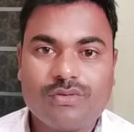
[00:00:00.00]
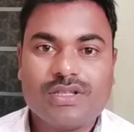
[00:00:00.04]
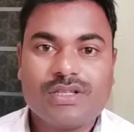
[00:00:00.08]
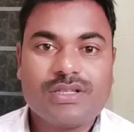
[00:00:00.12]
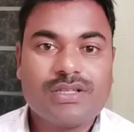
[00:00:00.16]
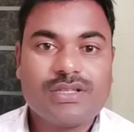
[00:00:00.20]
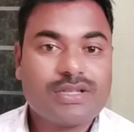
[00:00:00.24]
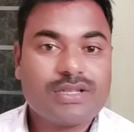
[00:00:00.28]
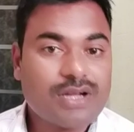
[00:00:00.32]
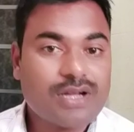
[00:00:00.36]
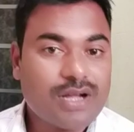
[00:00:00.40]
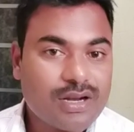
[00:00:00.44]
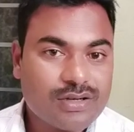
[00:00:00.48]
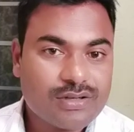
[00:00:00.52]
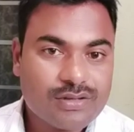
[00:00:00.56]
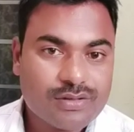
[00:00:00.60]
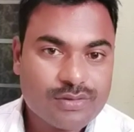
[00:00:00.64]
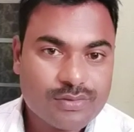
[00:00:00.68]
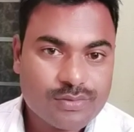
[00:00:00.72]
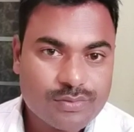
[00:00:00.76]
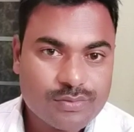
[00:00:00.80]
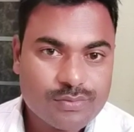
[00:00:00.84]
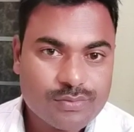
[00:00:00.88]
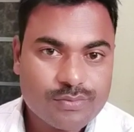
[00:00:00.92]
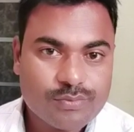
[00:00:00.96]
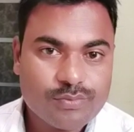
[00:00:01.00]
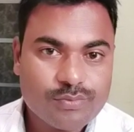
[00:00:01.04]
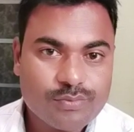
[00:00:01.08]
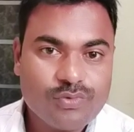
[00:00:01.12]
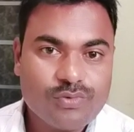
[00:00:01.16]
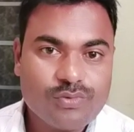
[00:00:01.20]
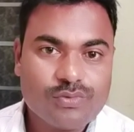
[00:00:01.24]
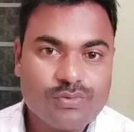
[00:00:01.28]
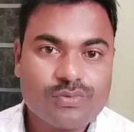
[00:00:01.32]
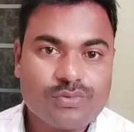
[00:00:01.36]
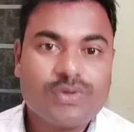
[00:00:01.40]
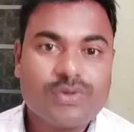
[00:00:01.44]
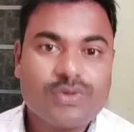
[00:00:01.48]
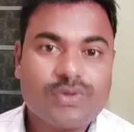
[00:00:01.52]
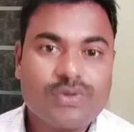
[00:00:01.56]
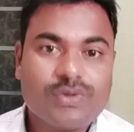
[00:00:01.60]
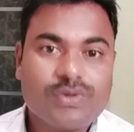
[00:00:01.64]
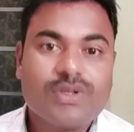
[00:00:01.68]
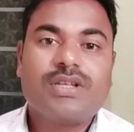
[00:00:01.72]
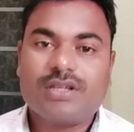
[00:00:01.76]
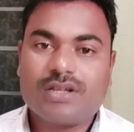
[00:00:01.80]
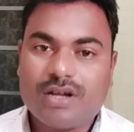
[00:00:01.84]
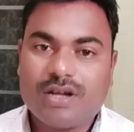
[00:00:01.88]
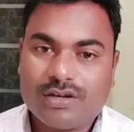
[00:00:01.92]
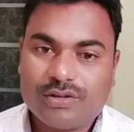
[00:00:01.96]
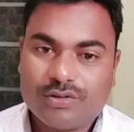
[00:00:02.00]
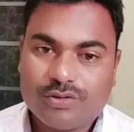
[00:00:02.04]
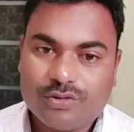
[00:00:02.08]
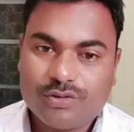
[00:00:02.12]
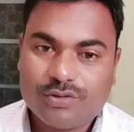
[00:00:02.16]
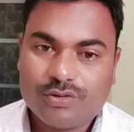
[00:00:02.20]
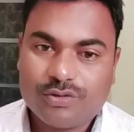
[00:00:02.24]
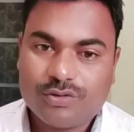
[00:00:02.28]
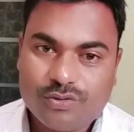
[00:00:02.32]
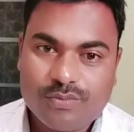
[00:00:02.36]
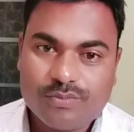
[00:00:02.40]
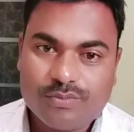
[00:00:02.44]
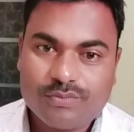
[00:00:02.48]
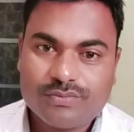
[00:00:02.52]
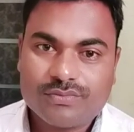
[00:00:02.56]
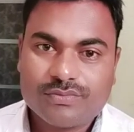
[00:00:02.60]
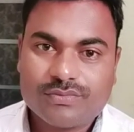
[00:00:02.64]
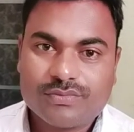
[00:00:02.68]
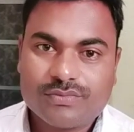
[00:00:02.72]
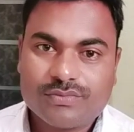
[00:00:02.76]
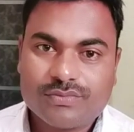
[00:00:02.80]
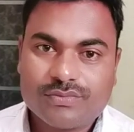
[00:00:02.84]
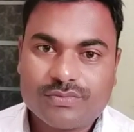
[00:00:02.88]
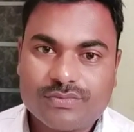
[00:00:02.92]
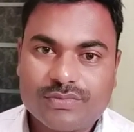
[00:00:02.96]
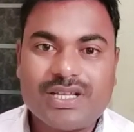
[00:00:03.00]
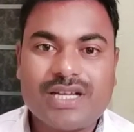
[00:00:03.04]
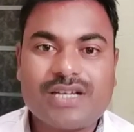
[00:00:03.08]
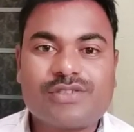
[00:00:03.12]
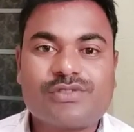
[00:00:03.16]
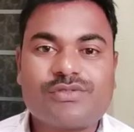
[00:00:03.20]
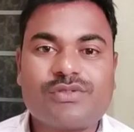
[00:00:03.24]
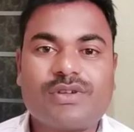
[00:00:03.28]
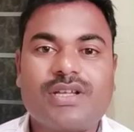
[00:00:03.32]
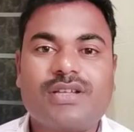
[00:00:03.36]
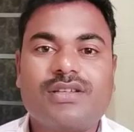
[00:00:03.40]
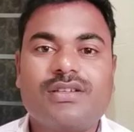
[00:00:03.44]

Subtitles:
he can't move, he can't roam. That's why